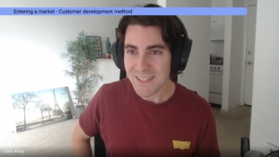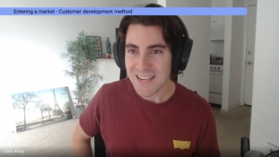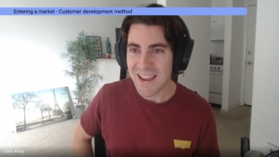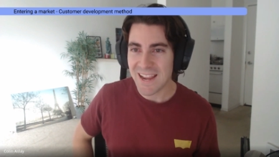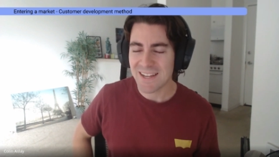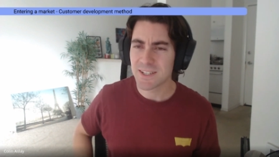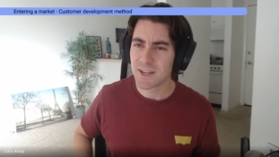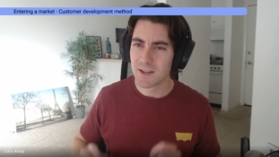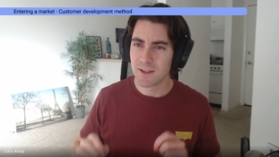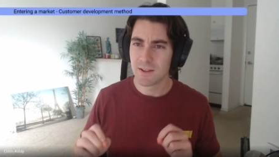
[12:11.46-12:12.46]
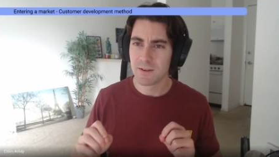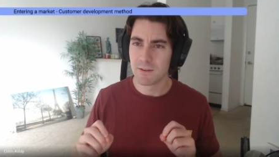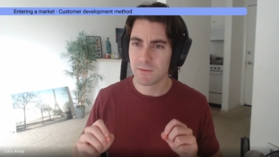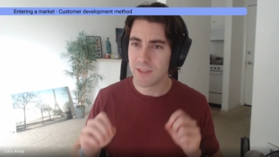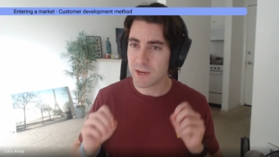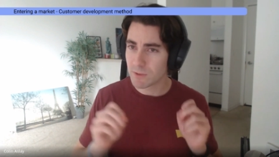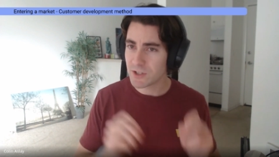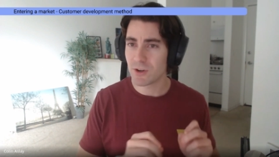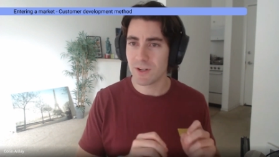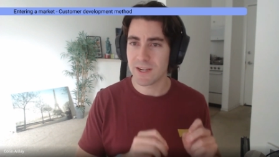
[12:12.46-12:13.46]
And they
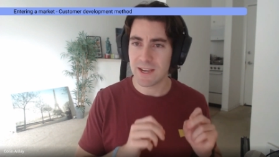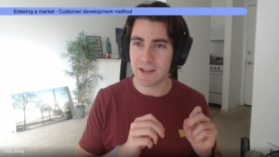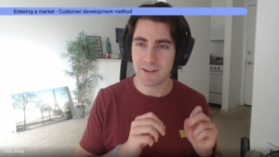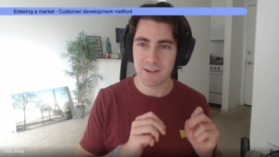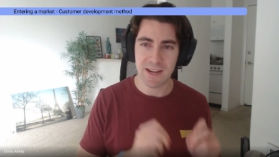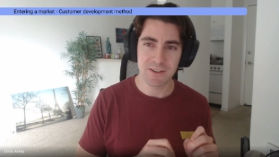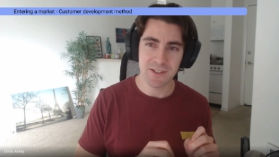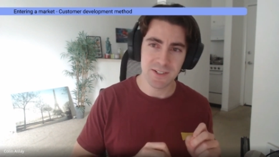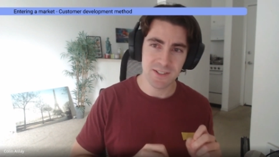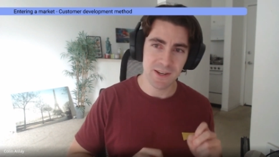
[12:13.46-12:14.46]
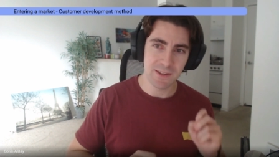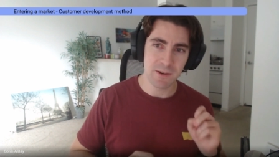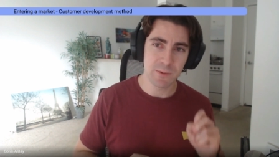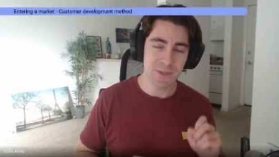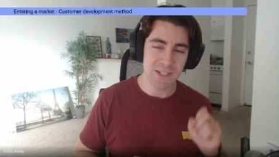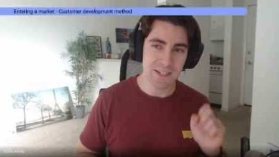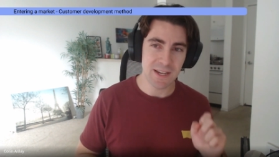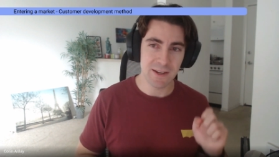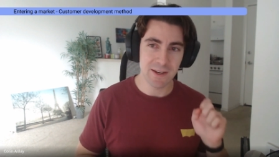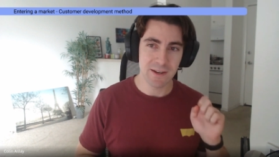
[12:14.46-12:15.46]
originally had an analysis that they would be
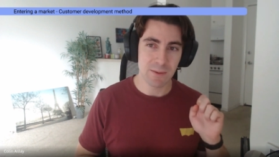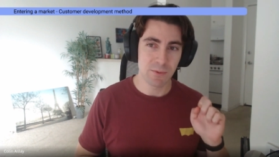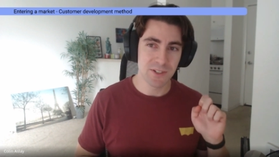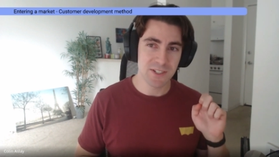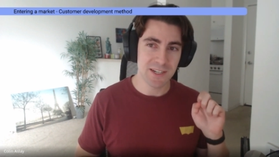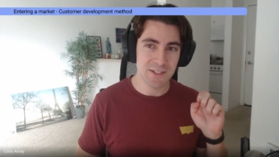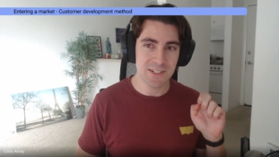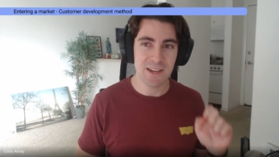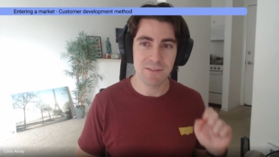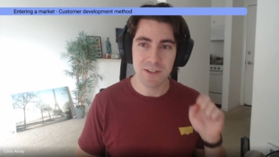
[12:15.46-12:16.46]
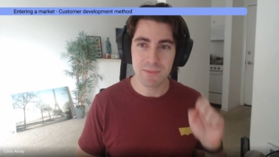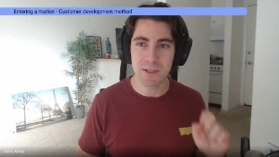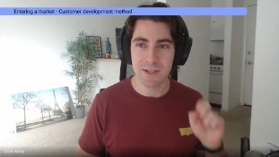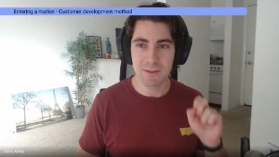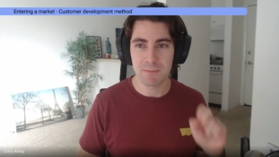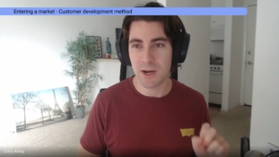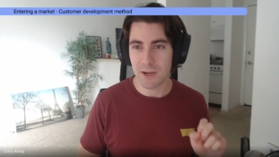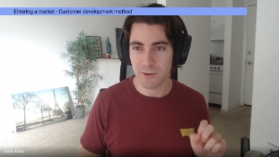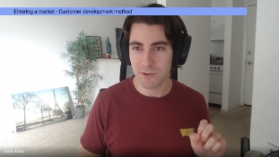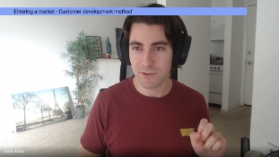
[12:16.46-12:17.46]
able to sell 7 million
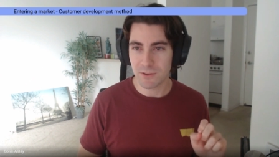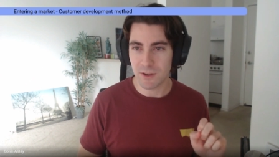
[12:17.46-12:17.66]
models,